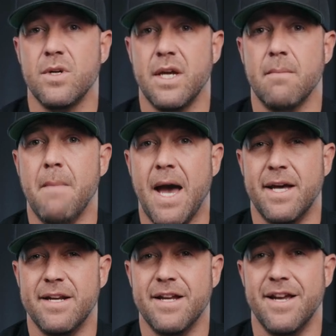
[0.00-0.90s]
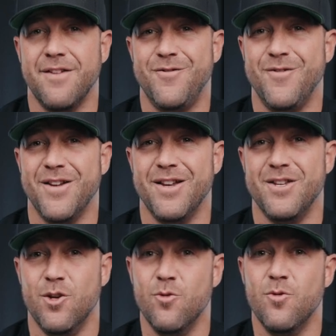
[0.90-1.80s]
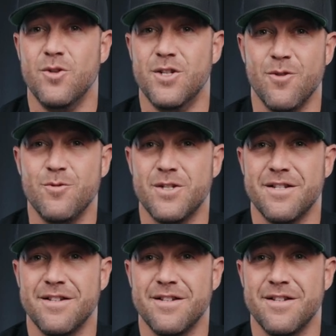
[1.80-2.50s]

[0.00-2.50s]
get mad if you don't.